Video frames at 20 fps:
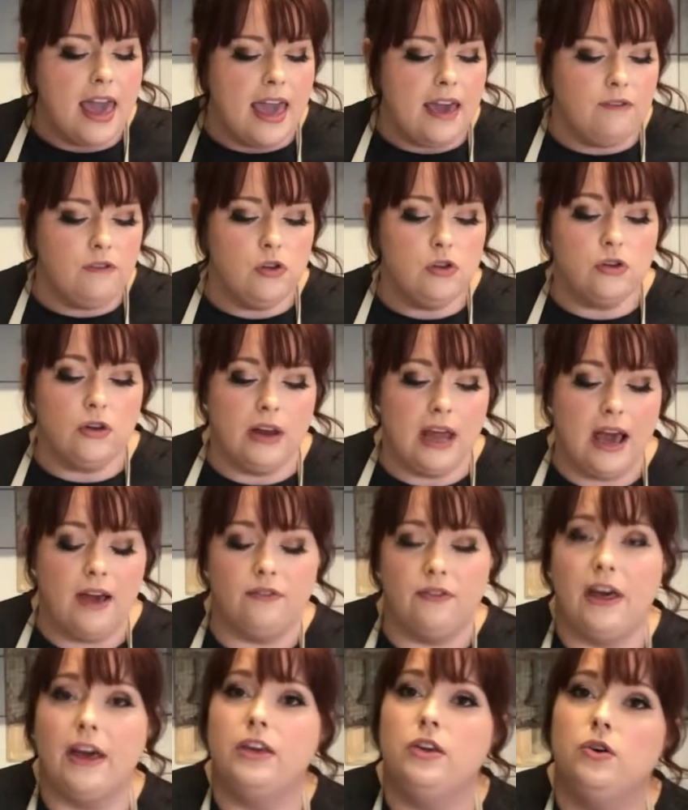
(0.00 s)
If you don't
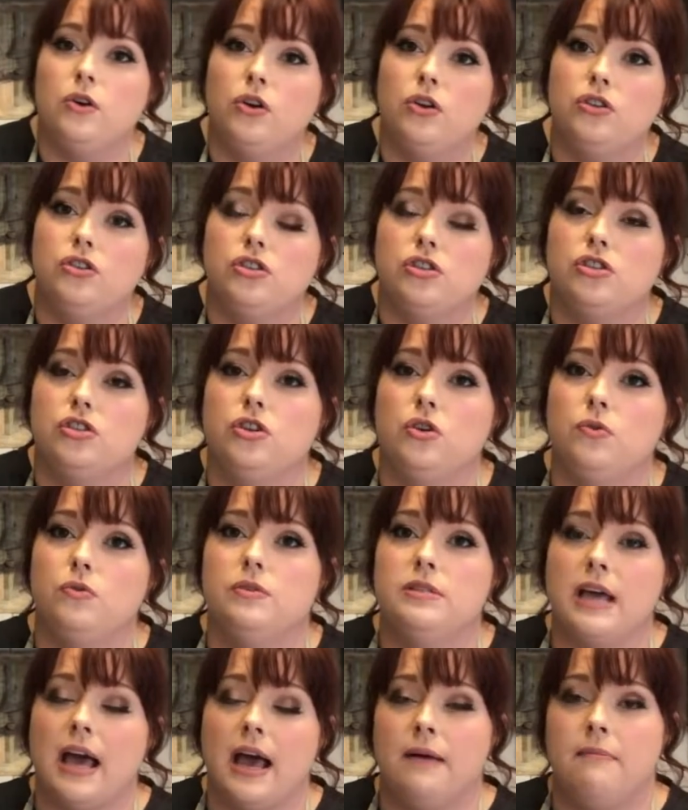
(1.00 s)
have that, you could just
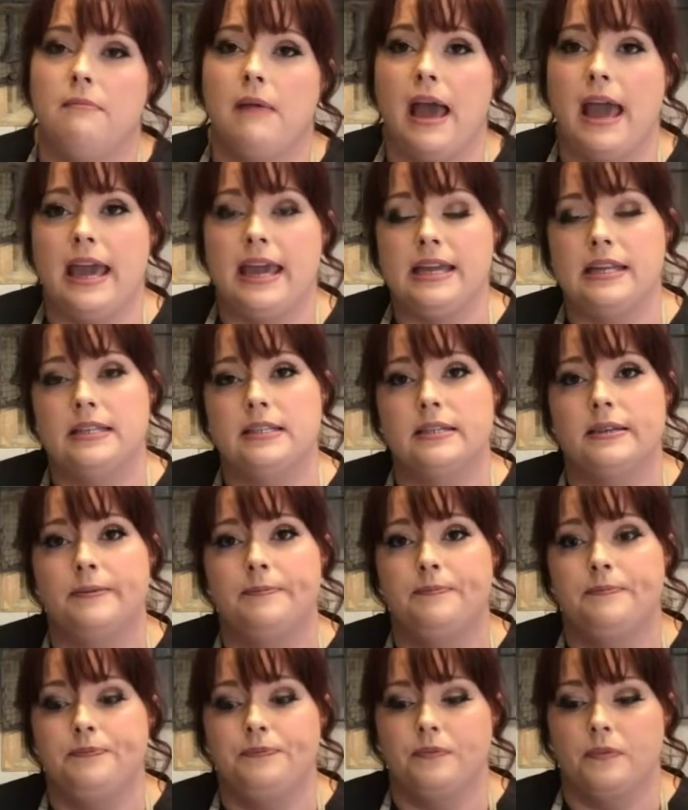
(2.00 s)
use
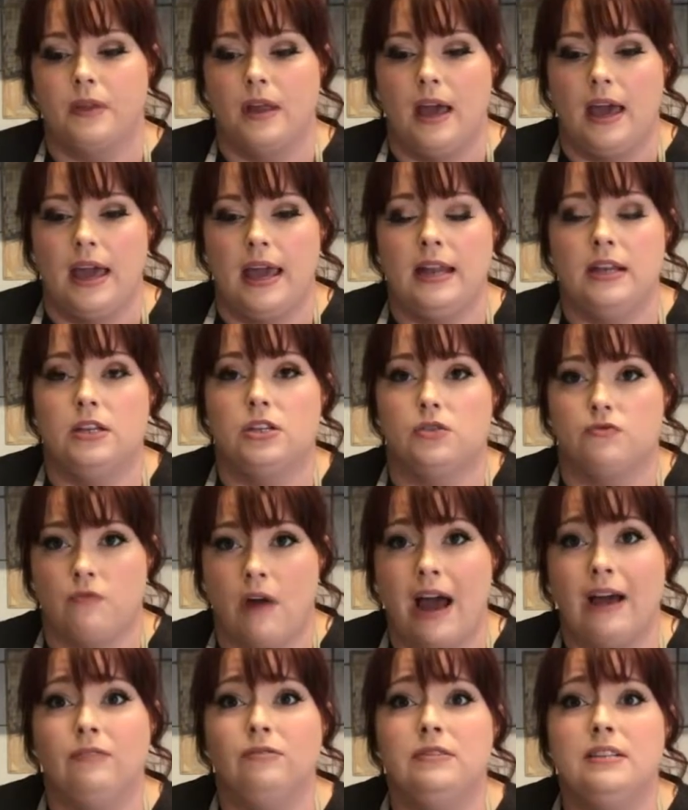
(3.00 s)
8-inch
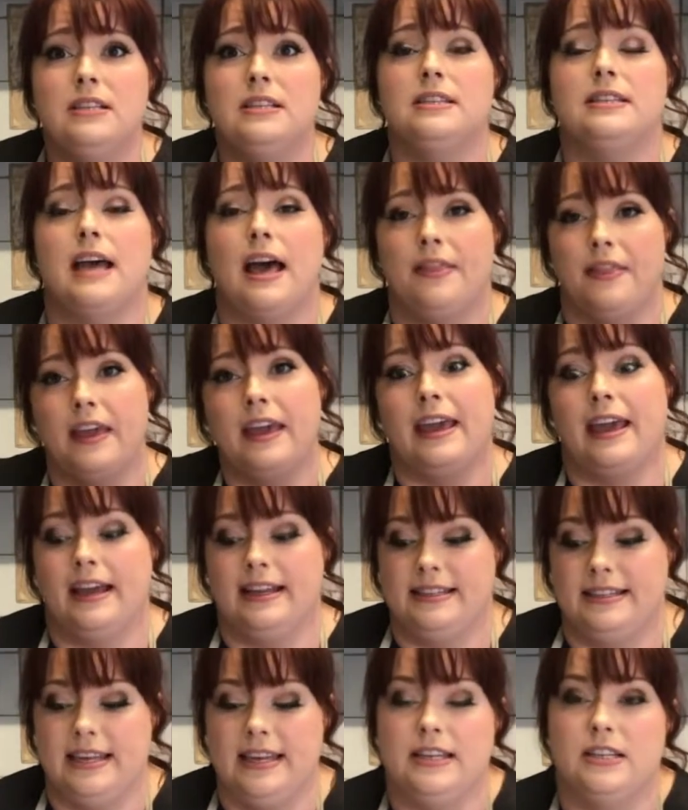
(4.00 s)
rounds and then cut it